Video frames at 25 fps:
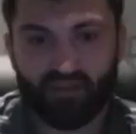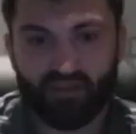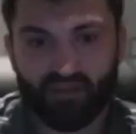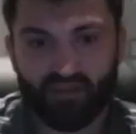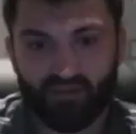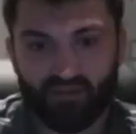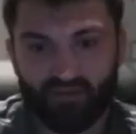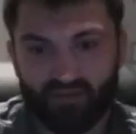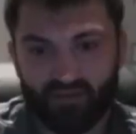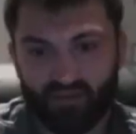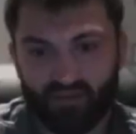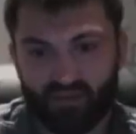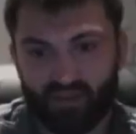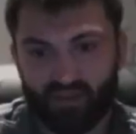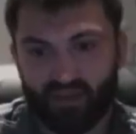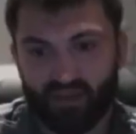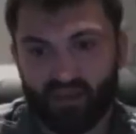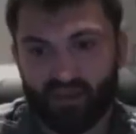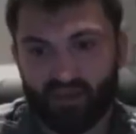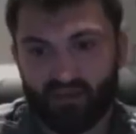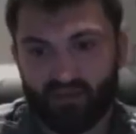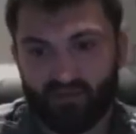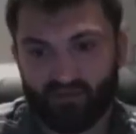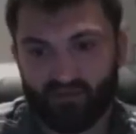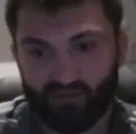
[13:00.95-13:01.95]
definitely I
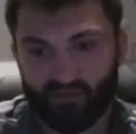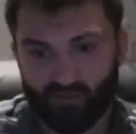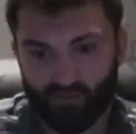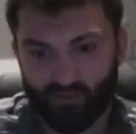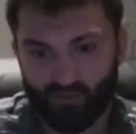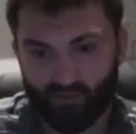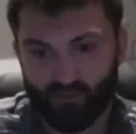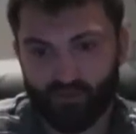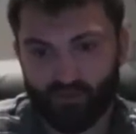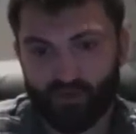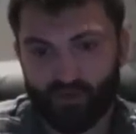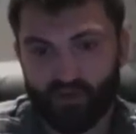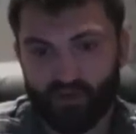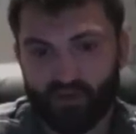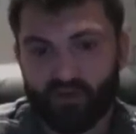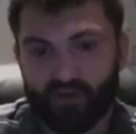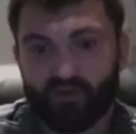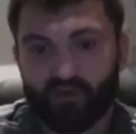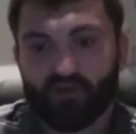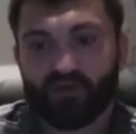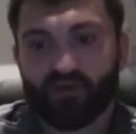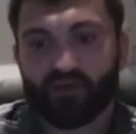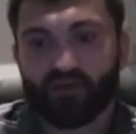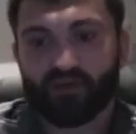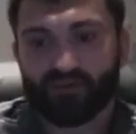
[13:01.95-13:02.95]
have to
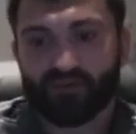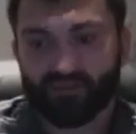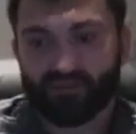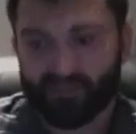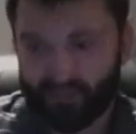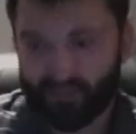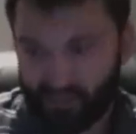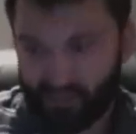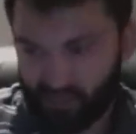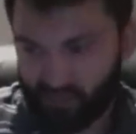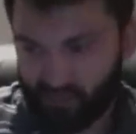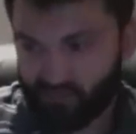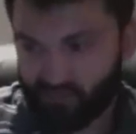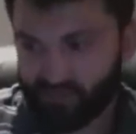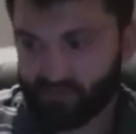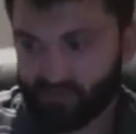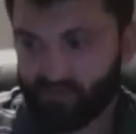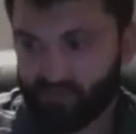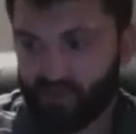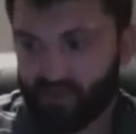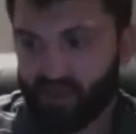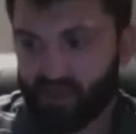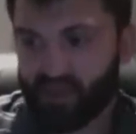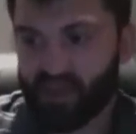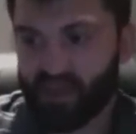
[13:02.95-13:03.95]
stick with
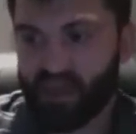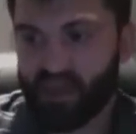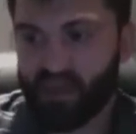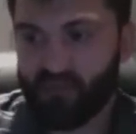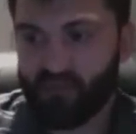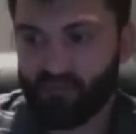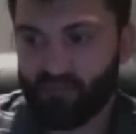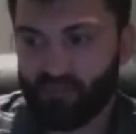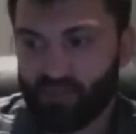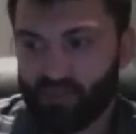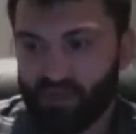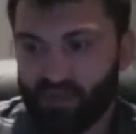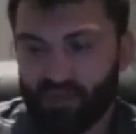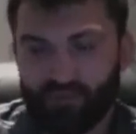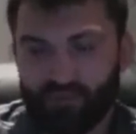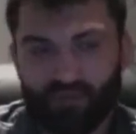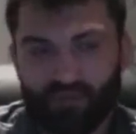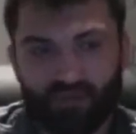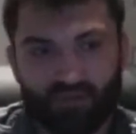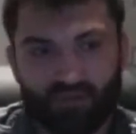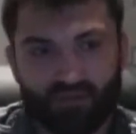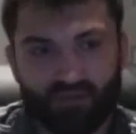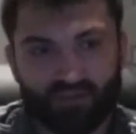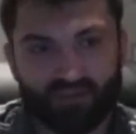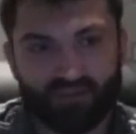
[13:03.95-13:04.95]
my game plan
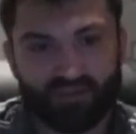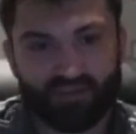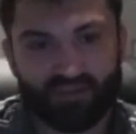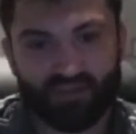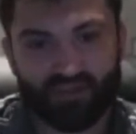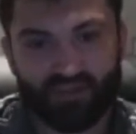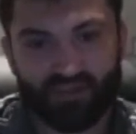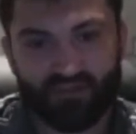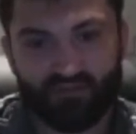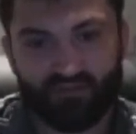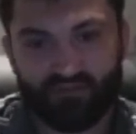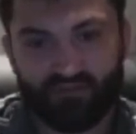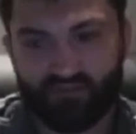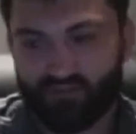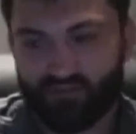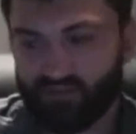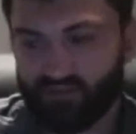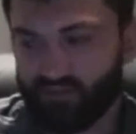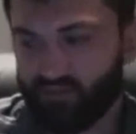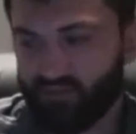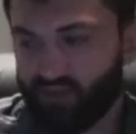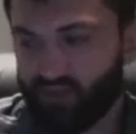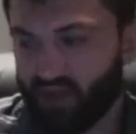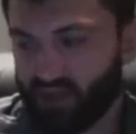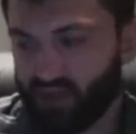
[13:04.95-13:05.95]
because
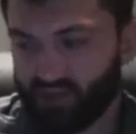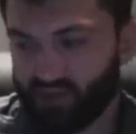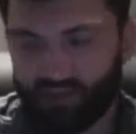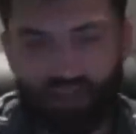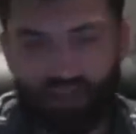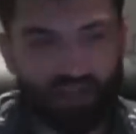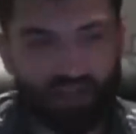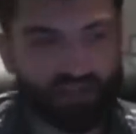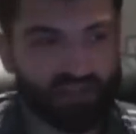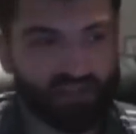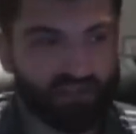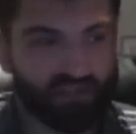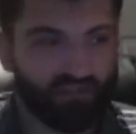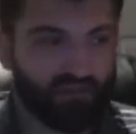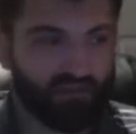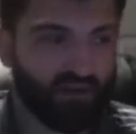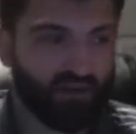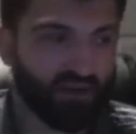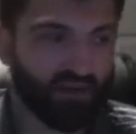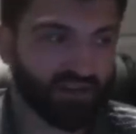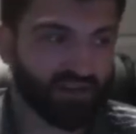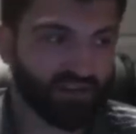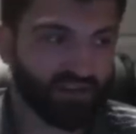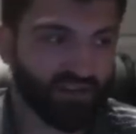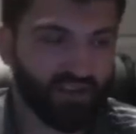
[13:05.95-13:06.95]
Greg Jackson
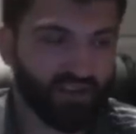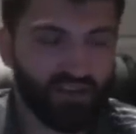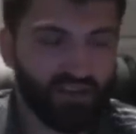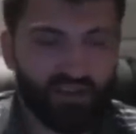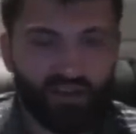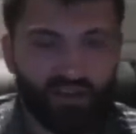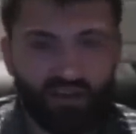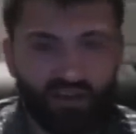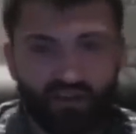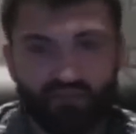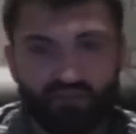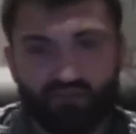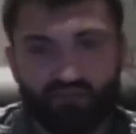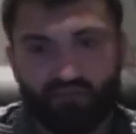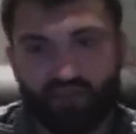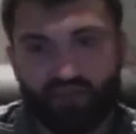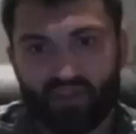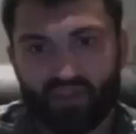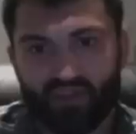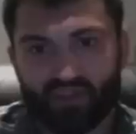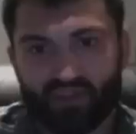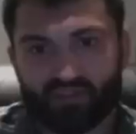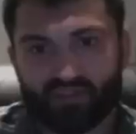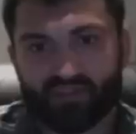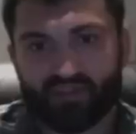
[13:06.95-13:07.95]
or other
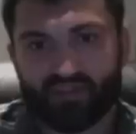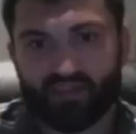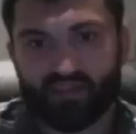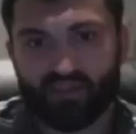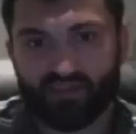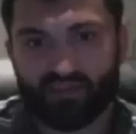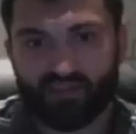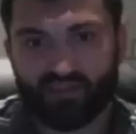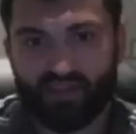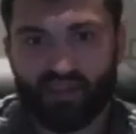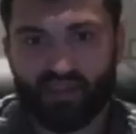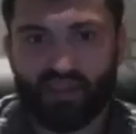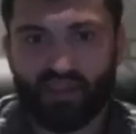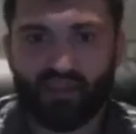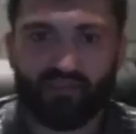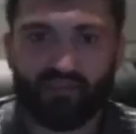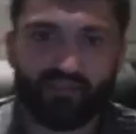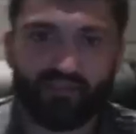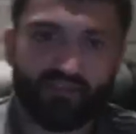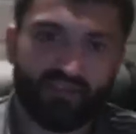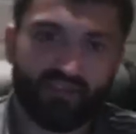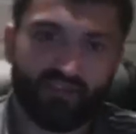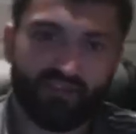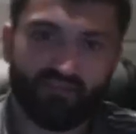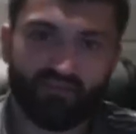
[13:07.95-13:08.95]
trainers they can
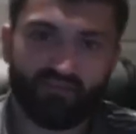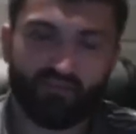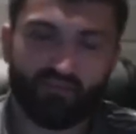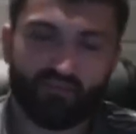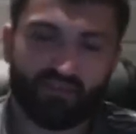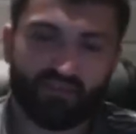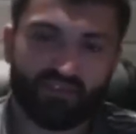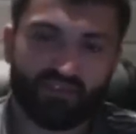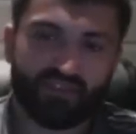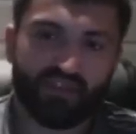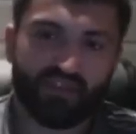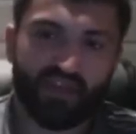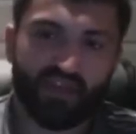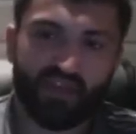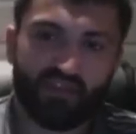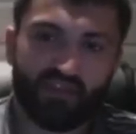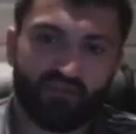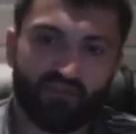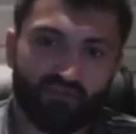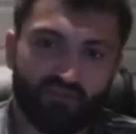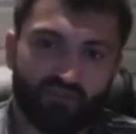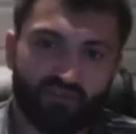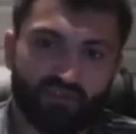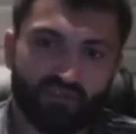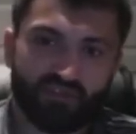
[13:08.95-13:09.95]
see from the
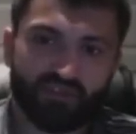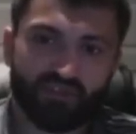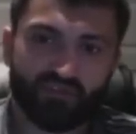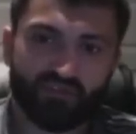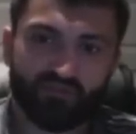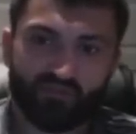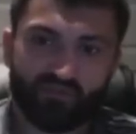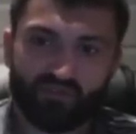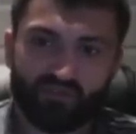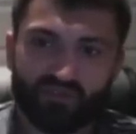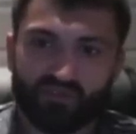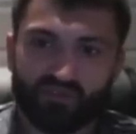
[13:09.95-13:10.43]
side what's gonna